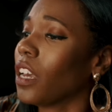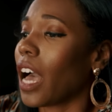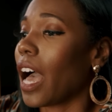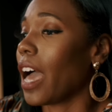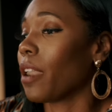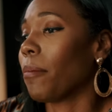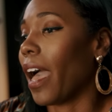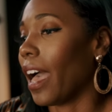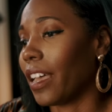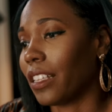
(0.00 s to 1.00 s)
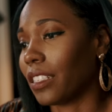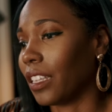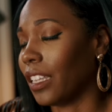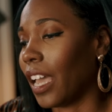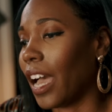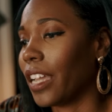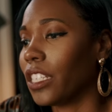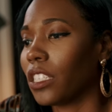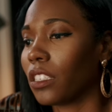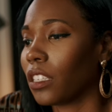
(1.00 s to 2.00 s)
I had a past and I
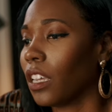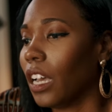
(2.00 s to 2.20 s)
just,